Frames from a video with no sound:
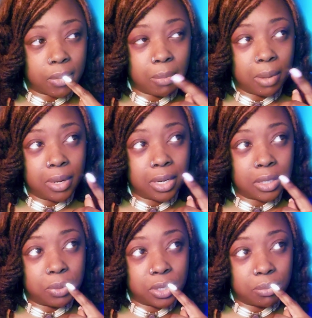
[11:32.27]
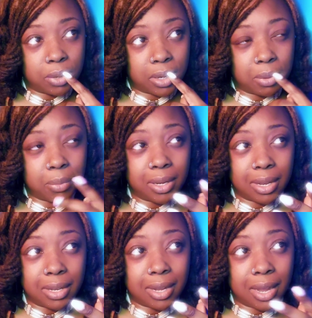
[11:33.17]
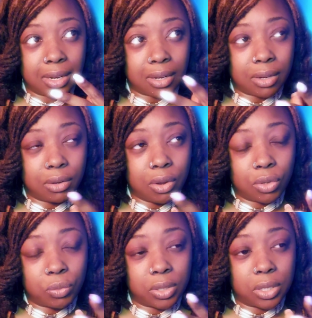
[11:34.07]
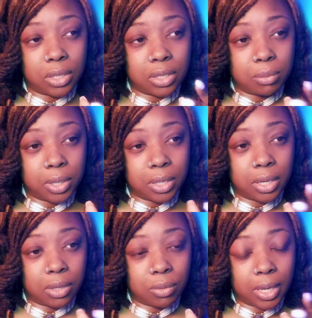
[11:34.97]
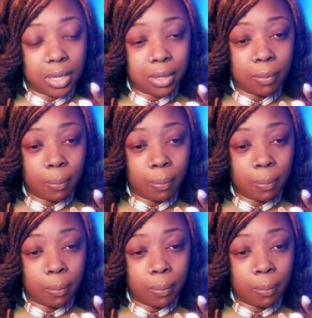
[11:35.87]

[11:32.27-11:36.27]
Maybe not a speech impediment, but it kind of goes with the disability in a way,